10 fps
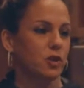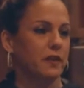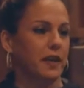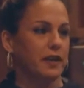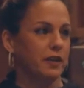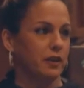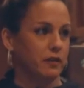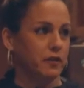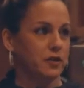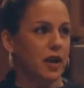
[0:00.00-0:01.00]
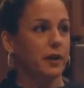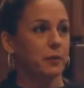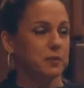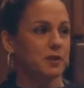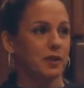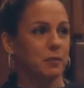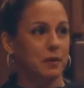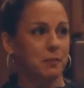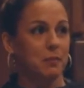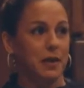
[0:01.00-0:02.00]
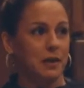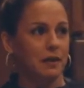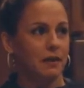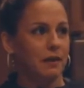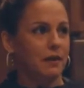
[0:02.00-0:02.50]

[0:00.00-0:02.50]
told the AD her first hire was going to be me.